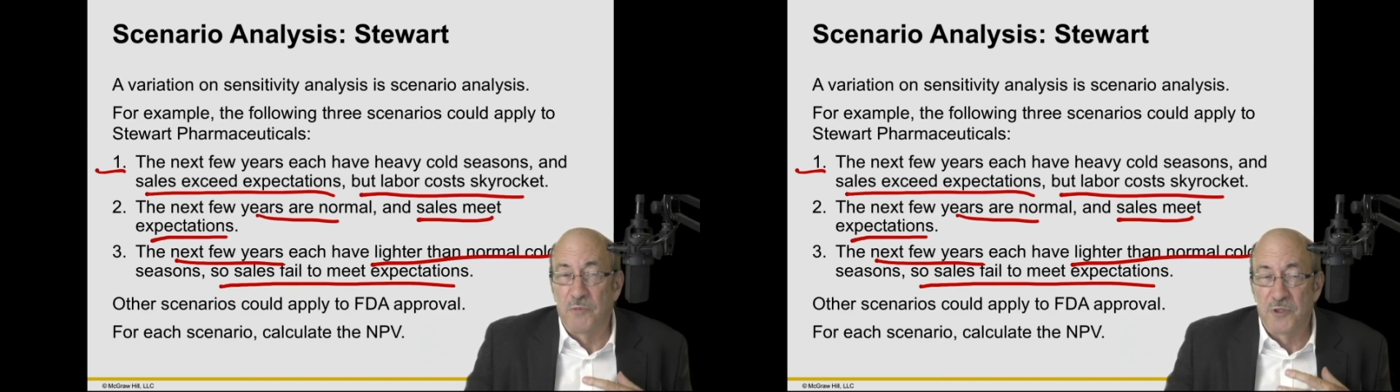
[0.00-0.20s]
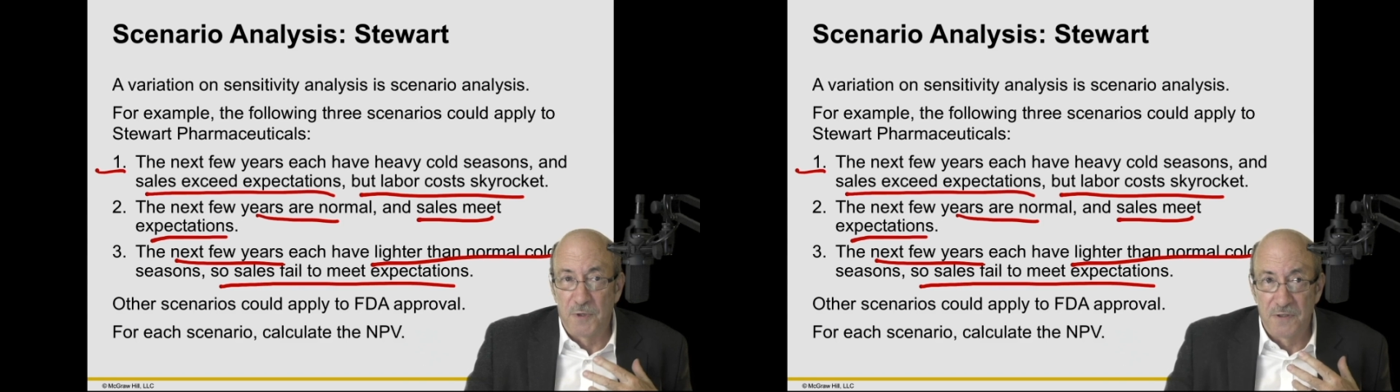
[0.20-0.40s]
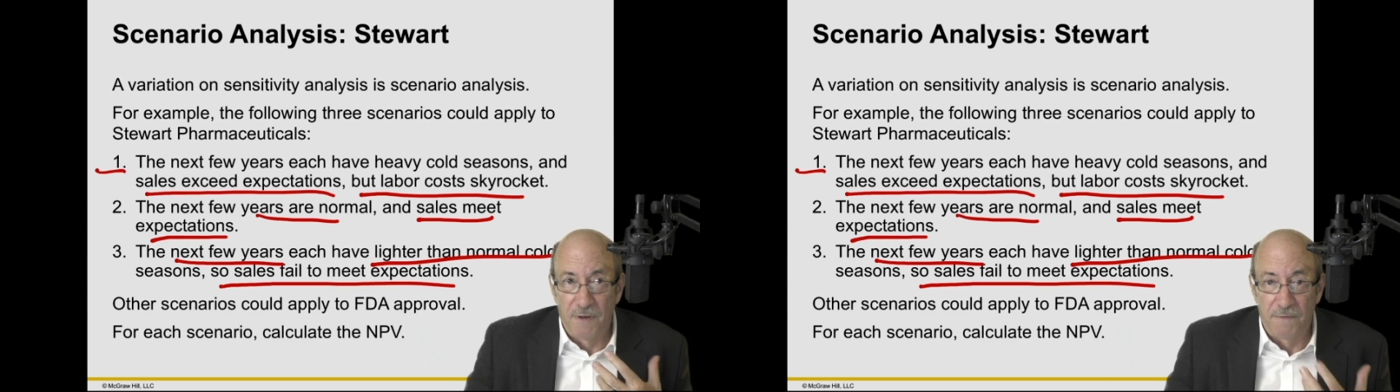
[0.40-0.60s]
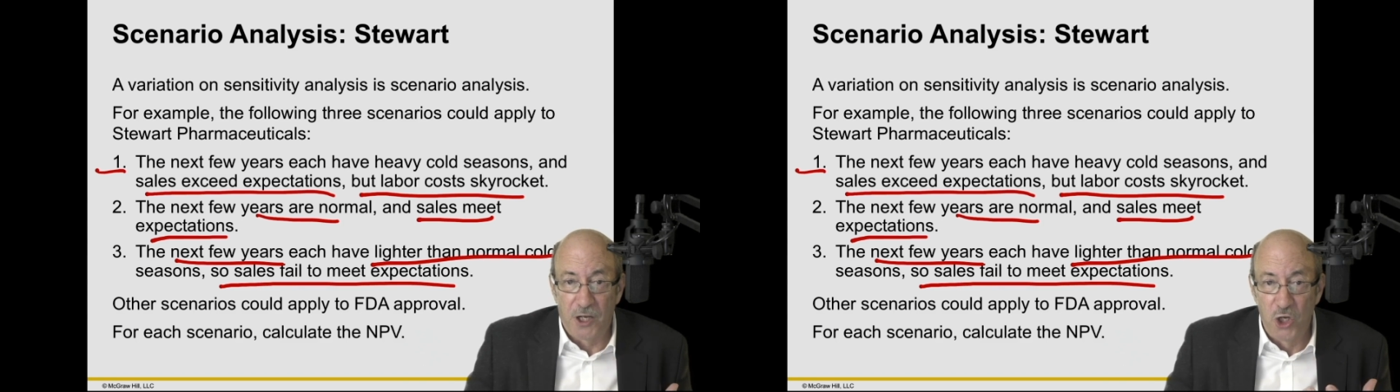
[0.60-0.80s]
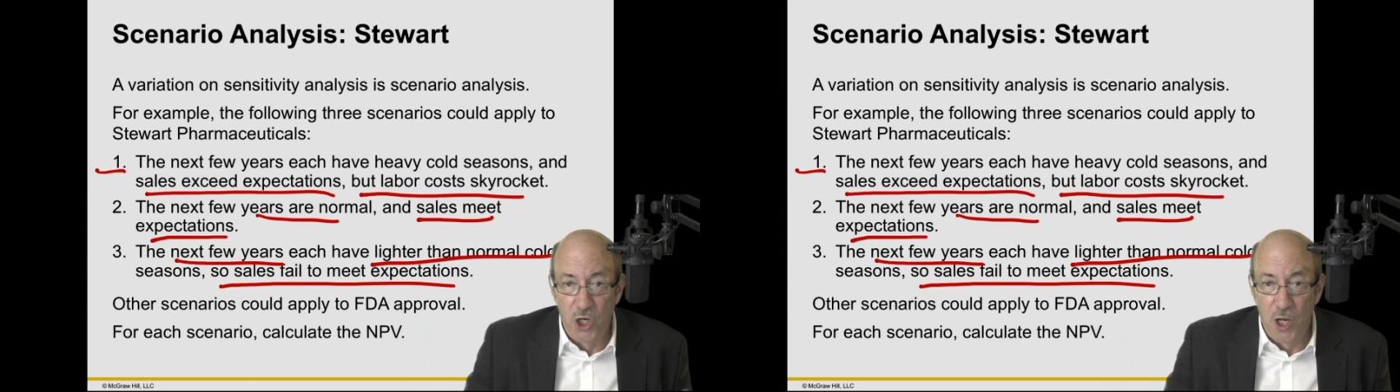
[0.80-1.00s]
specific
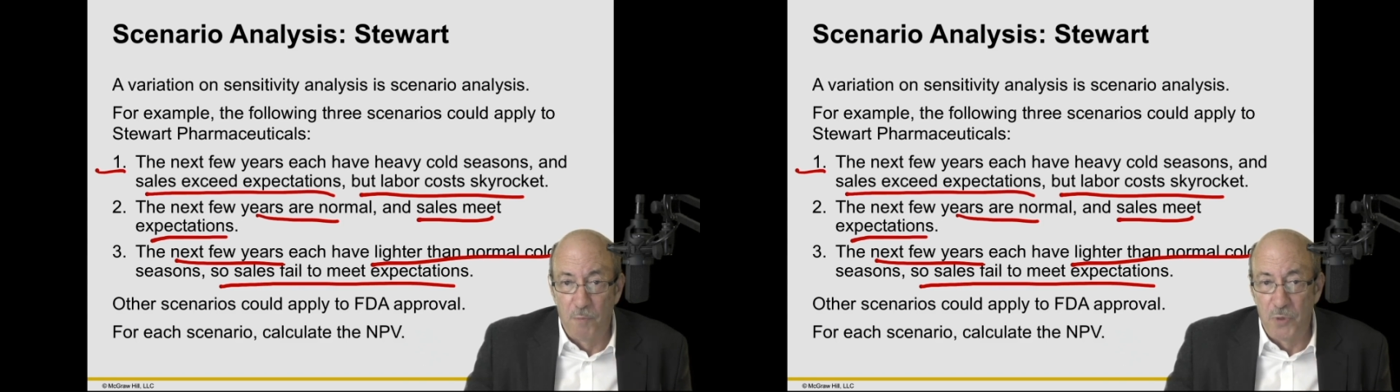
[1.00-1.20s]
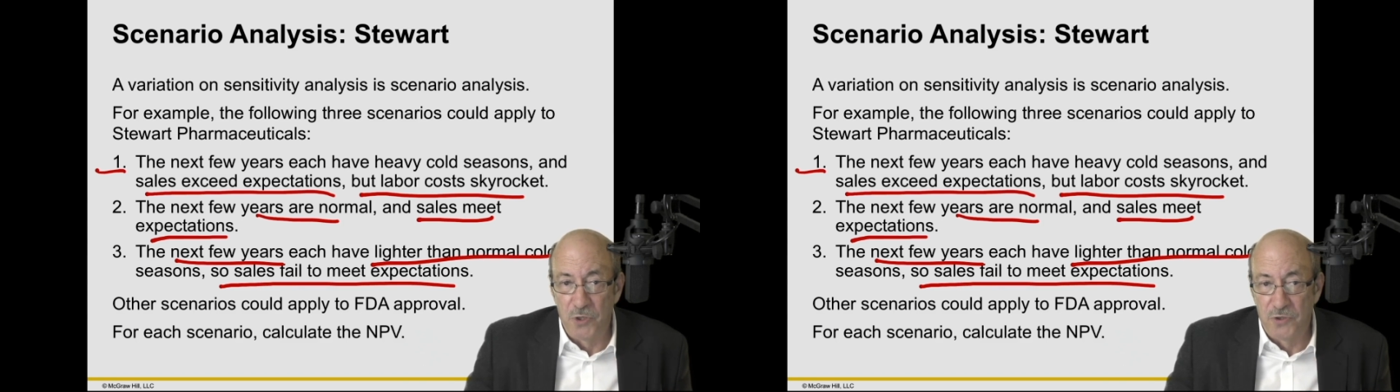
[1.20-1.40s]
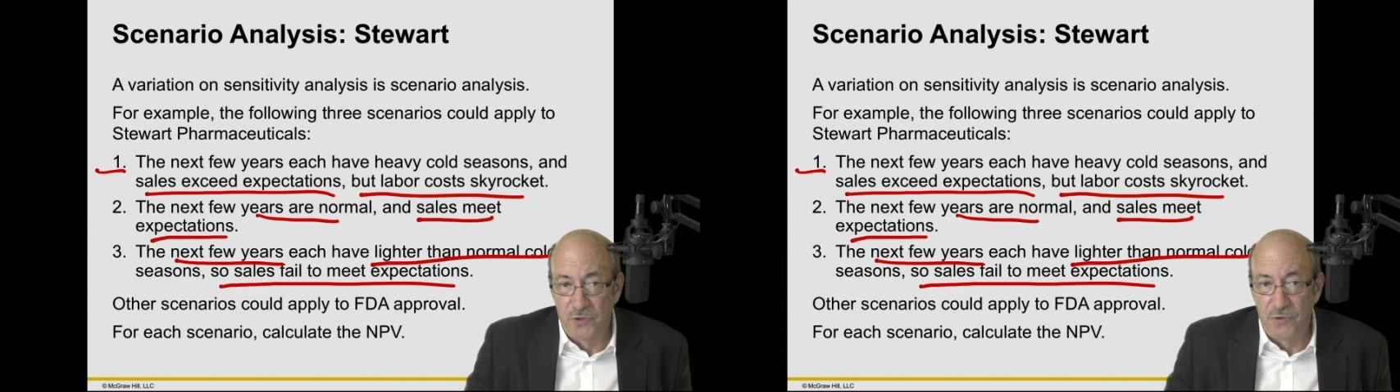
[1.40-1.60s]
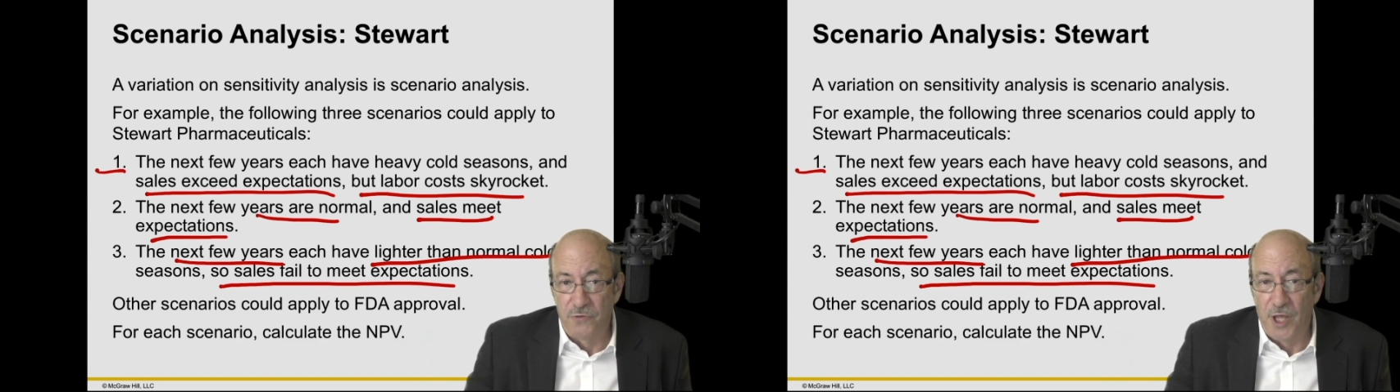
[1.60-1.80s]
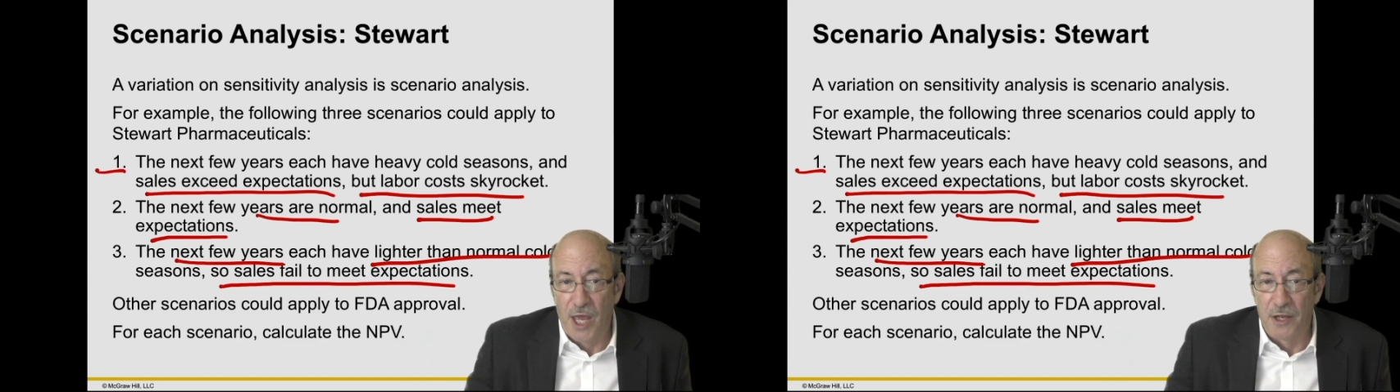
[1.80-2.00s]
numbers to
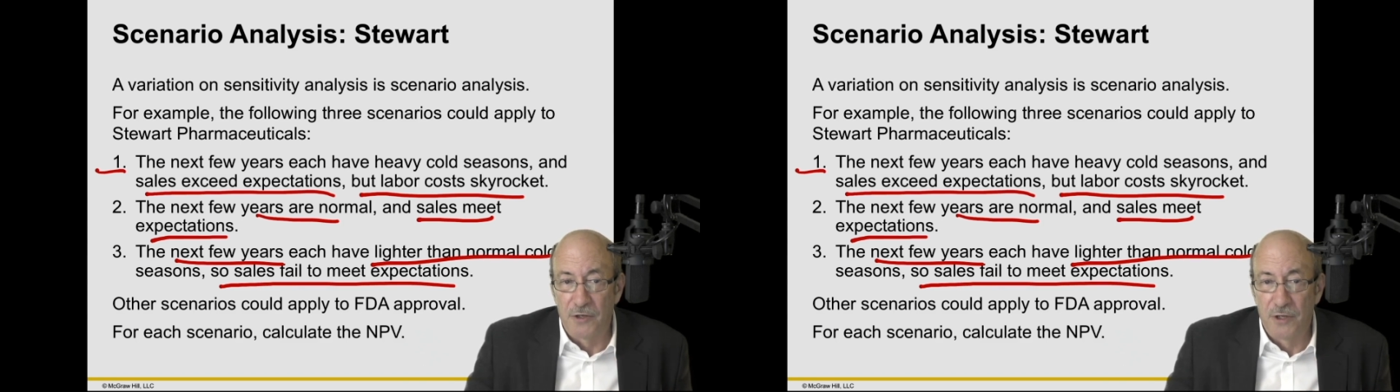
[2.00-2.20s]
that.